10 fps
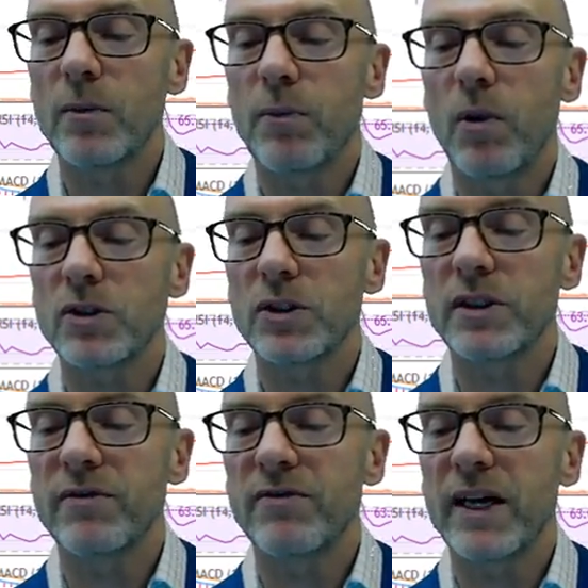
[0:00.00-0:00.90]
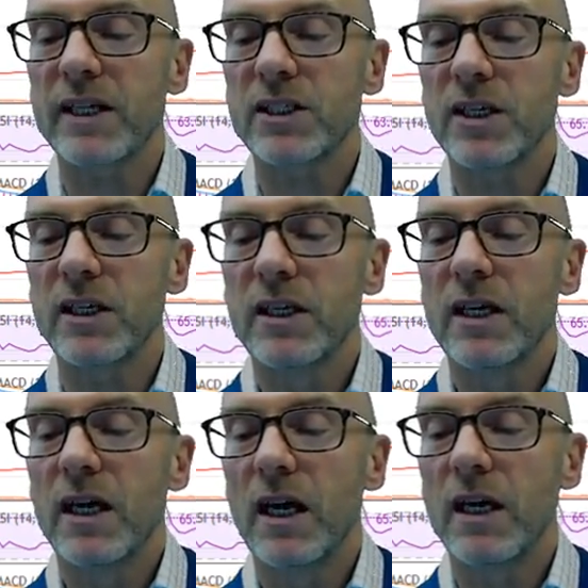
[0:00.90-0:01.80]
positive factor,
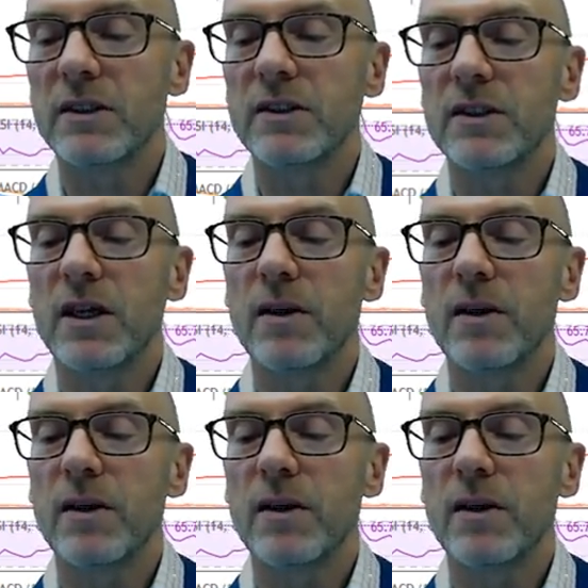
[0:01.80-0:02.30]
and